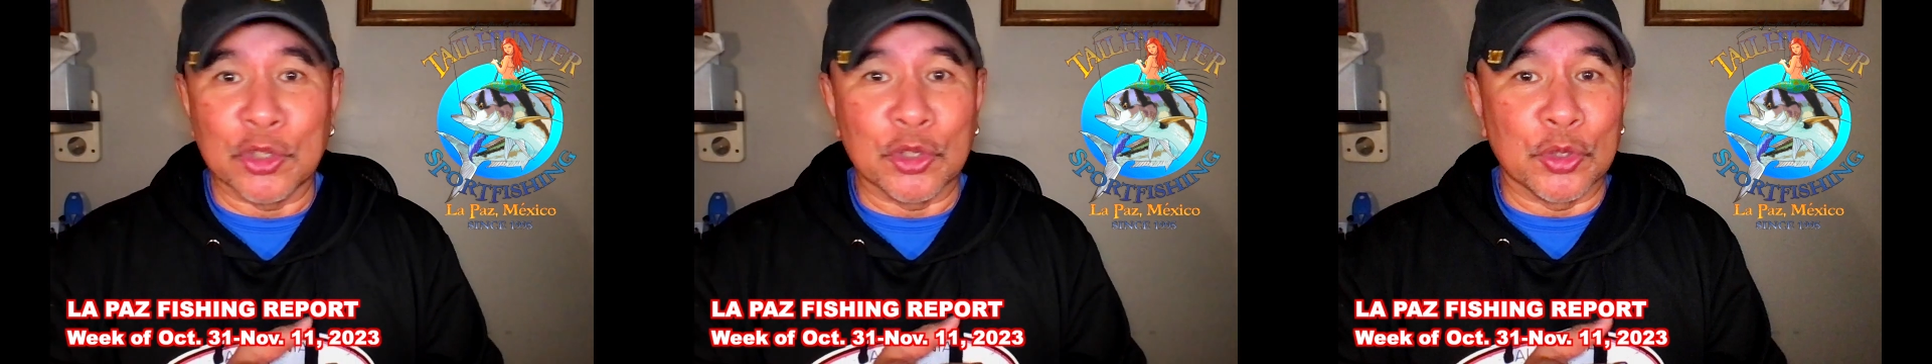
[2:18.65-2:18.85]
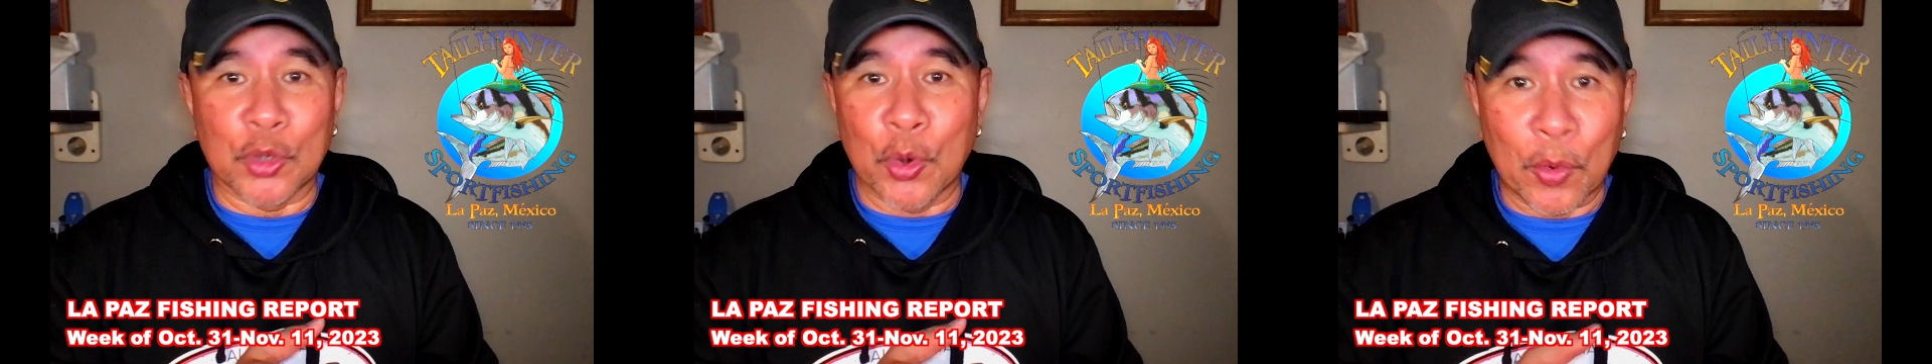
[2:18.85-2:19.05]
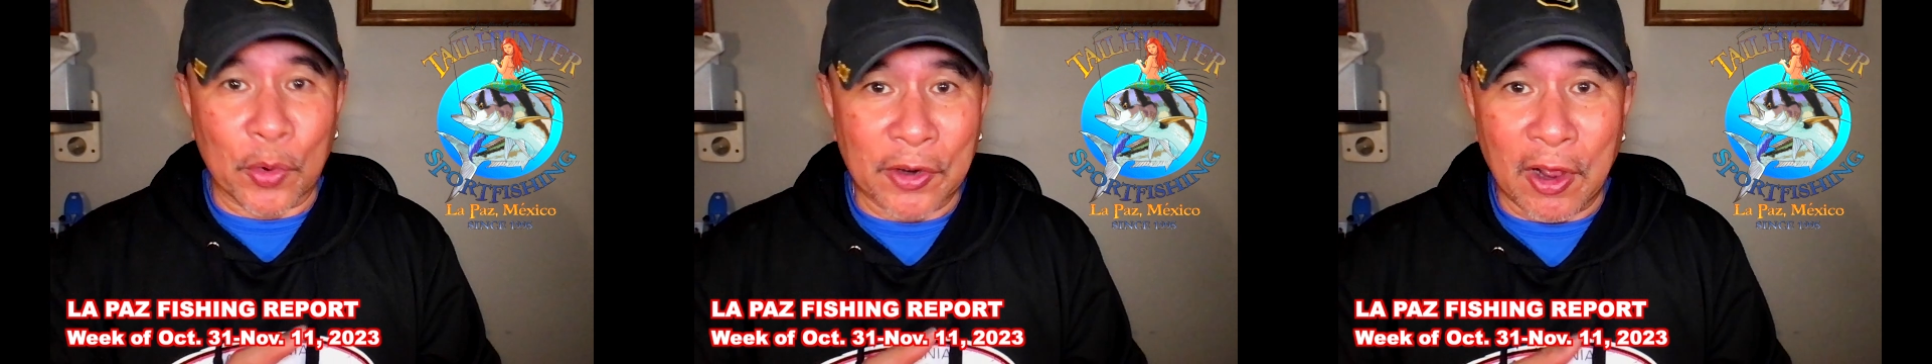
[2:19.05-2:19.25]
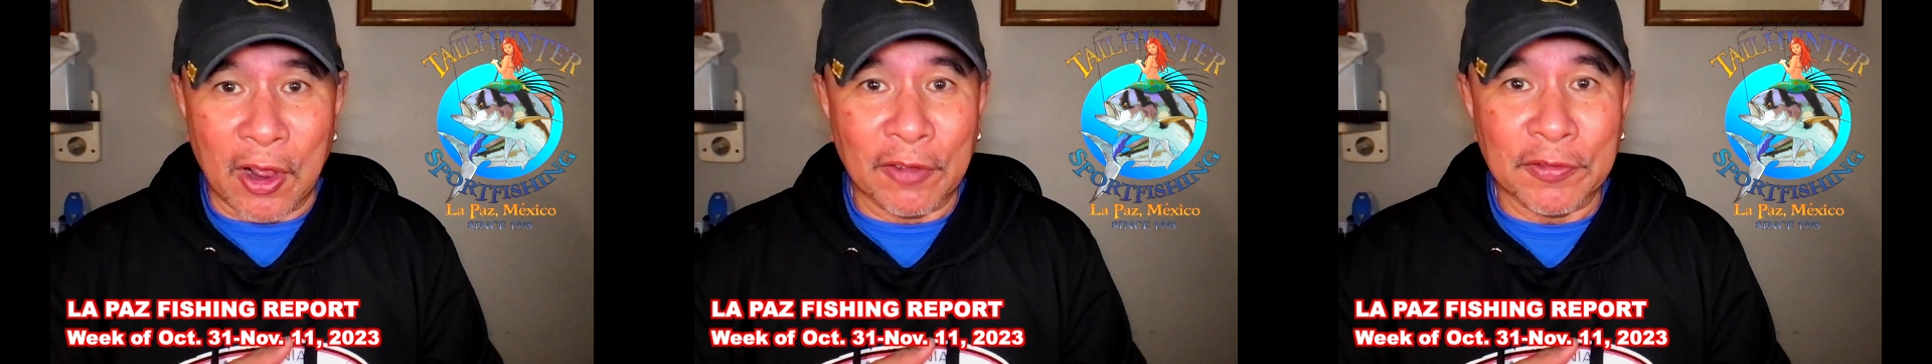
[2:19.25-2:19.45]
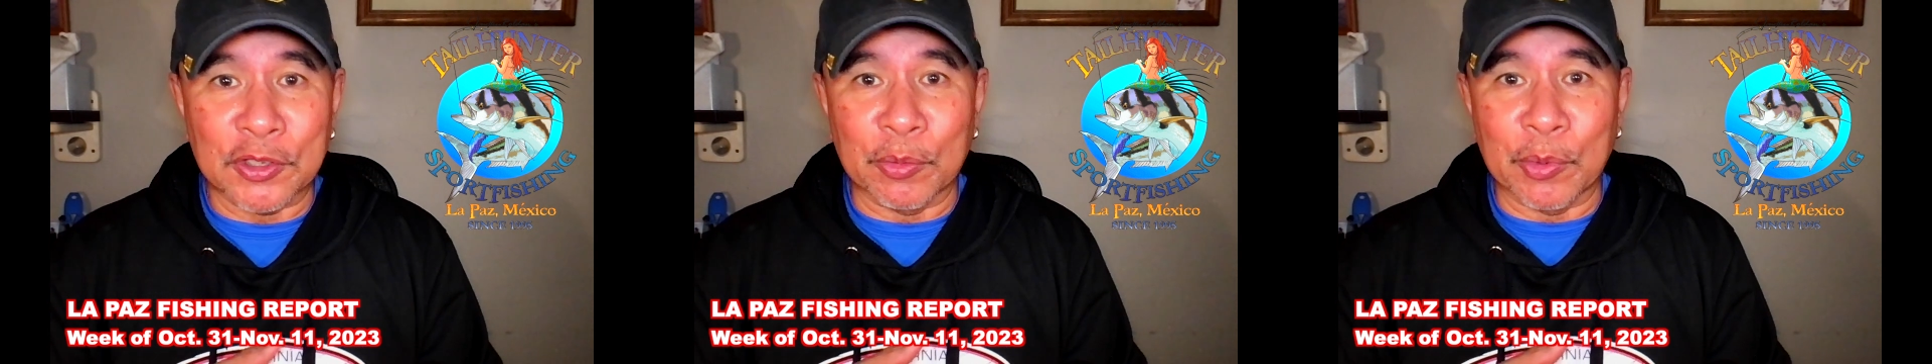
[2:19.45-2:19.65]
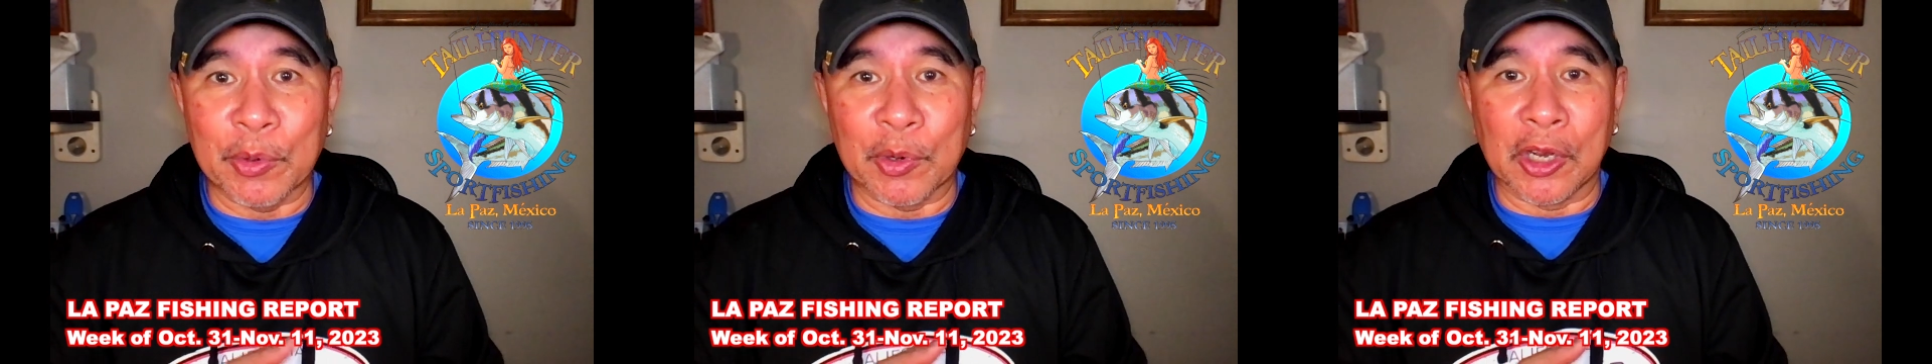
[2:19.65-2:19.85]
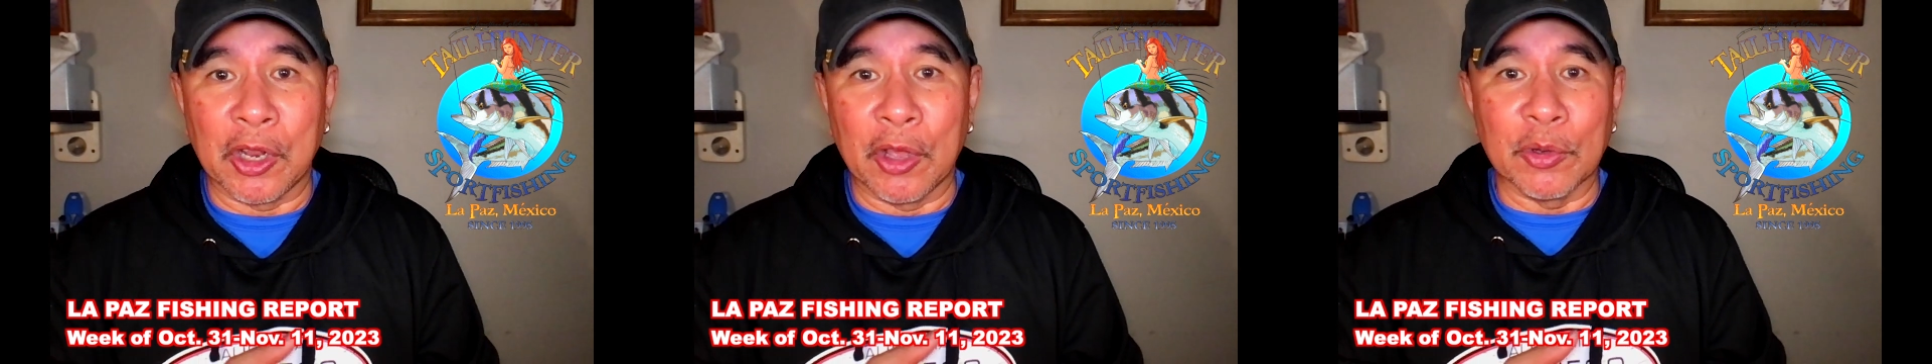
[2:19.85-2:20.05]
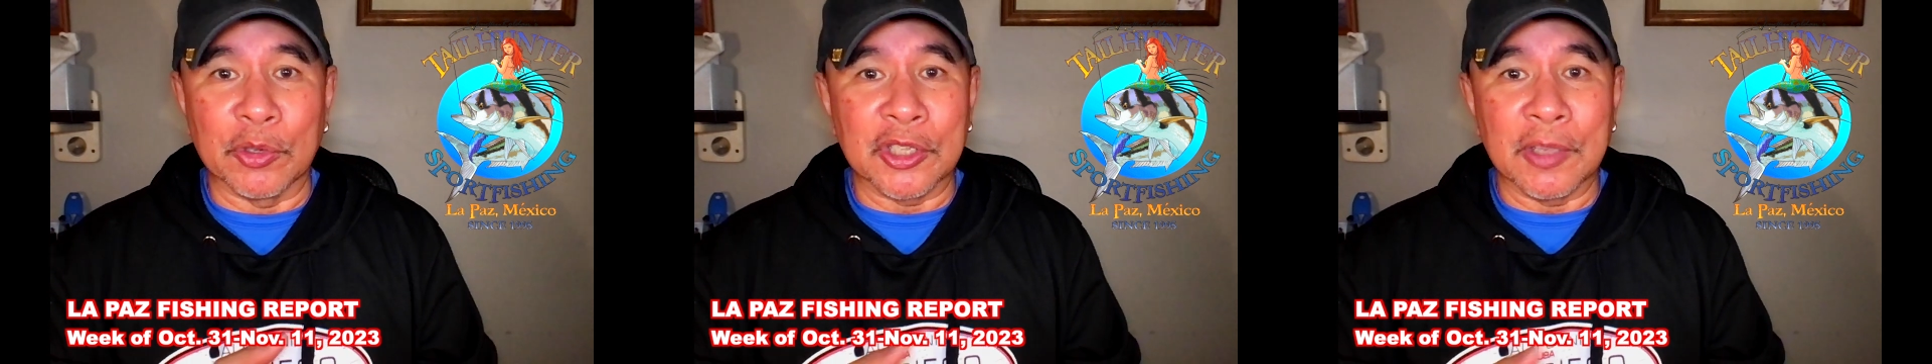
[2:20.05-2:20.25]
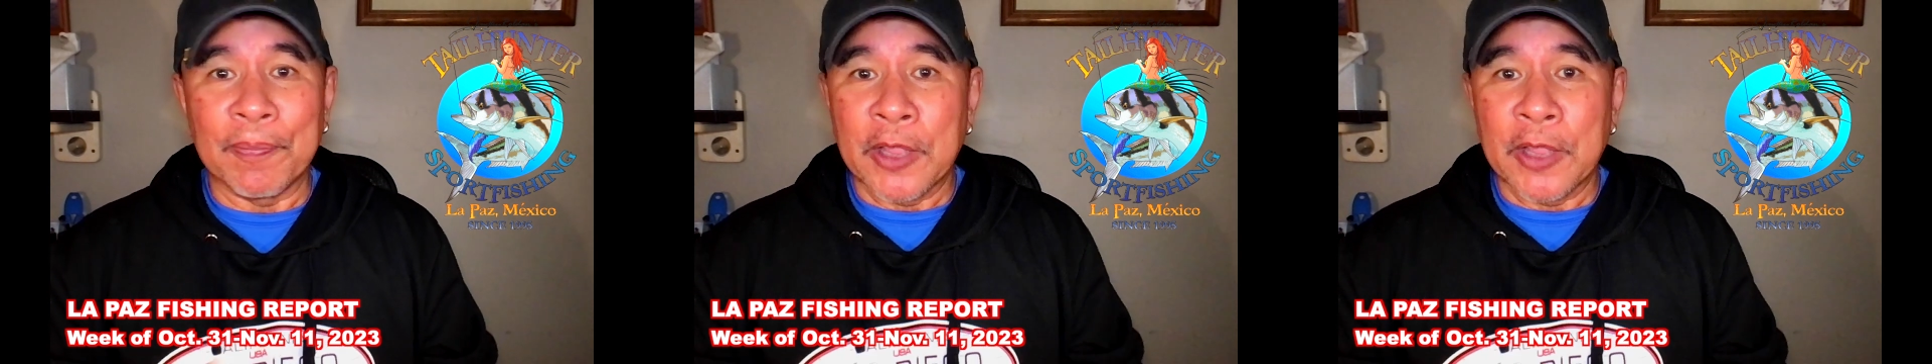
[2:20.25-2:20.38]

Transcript: torn off, so we were closed.